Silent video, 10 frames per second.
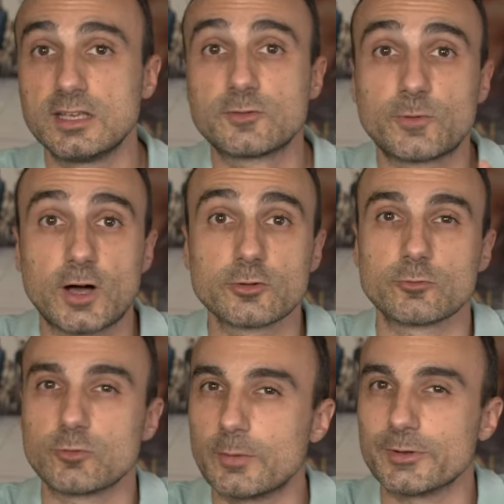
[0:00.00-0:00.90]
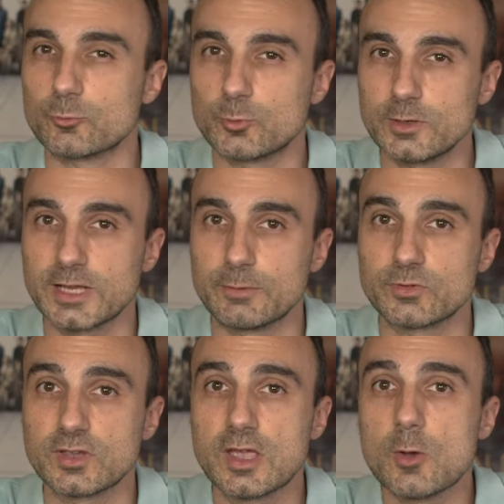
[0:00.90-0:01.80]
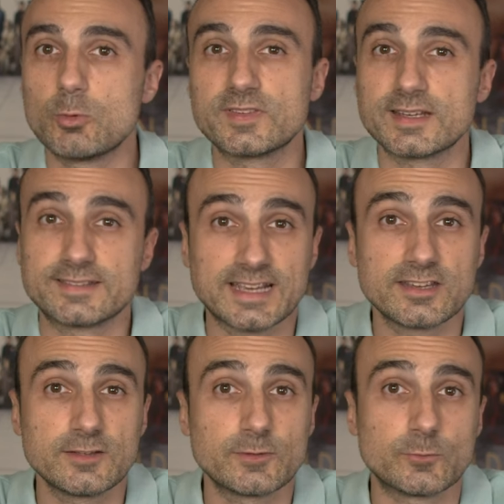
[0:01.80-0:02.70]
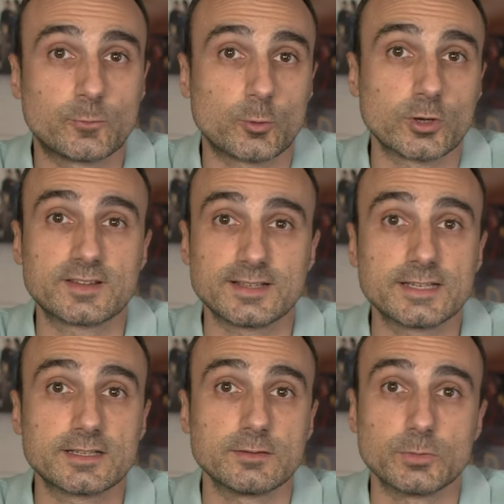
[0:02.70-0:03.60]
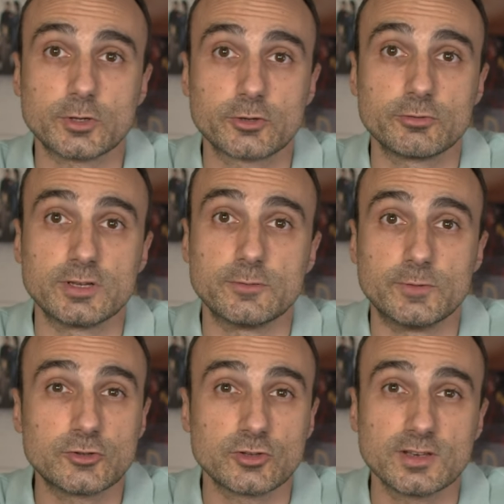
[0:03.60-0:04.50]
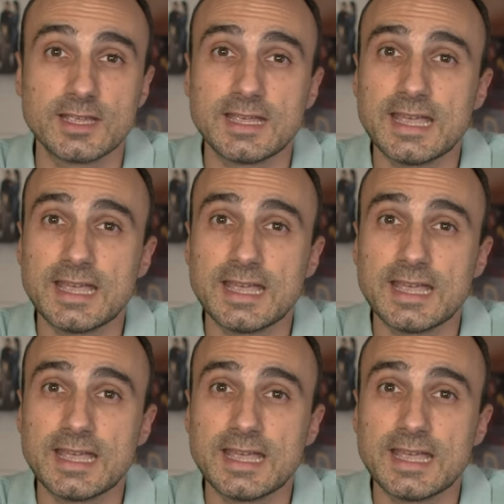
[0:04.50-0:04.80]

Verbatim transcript: His father, Robert Williams, was an executive in Ford's Lincoln-Mercury division,